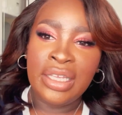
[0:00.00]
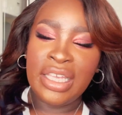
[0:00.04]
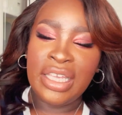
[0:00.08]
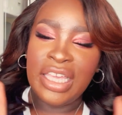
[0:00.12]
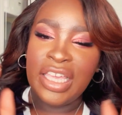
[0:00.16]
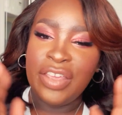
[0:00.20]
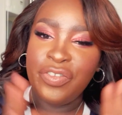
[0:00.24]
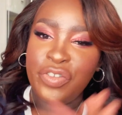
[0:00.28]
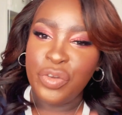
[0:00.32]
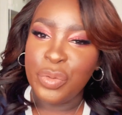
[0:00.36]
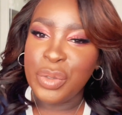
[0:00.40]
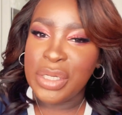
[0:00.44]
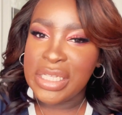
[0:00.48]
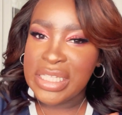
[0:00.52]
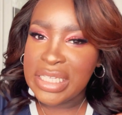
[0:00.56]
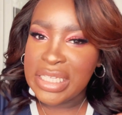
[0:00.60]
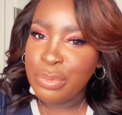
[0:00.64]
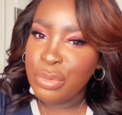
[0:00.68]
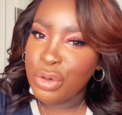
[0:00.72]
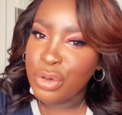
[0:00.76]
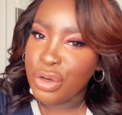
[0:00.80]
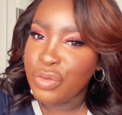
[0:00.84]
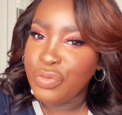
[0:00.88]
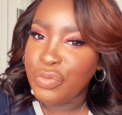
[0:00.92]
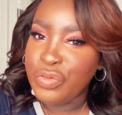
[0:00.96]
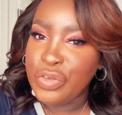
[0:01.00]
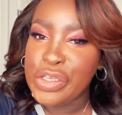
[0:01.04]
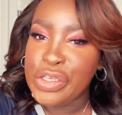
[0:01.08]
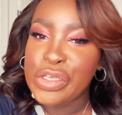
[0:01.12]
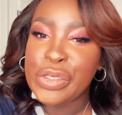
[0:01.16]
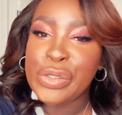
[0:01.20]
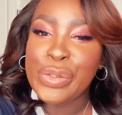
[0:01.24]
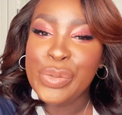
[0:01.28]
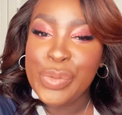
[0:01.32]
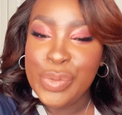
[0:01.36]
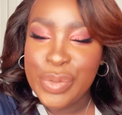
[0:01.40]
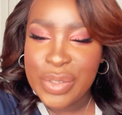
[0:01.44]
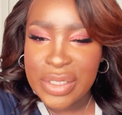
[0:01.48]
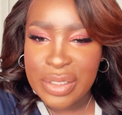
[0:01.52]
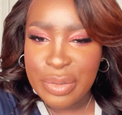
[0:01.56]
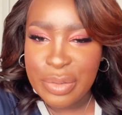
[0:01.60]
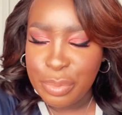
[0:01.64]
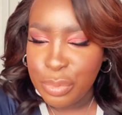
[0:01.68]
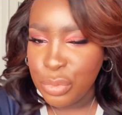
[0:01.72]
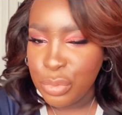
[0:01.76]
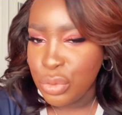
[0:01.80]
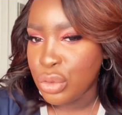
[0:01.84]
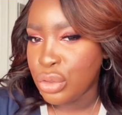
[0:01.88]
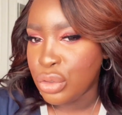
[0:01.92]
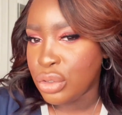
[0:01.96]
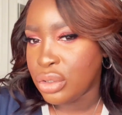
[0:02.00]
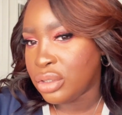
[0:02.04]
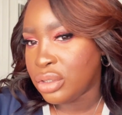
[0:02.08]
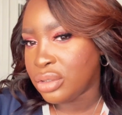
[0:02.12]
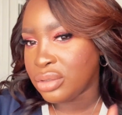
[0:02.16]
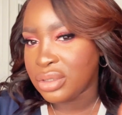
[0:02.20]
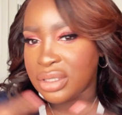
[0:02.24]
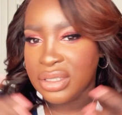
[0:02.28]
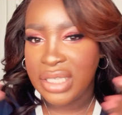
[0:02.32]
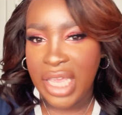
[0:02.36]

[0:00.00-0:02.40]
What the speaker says: if you want to see more reviews and more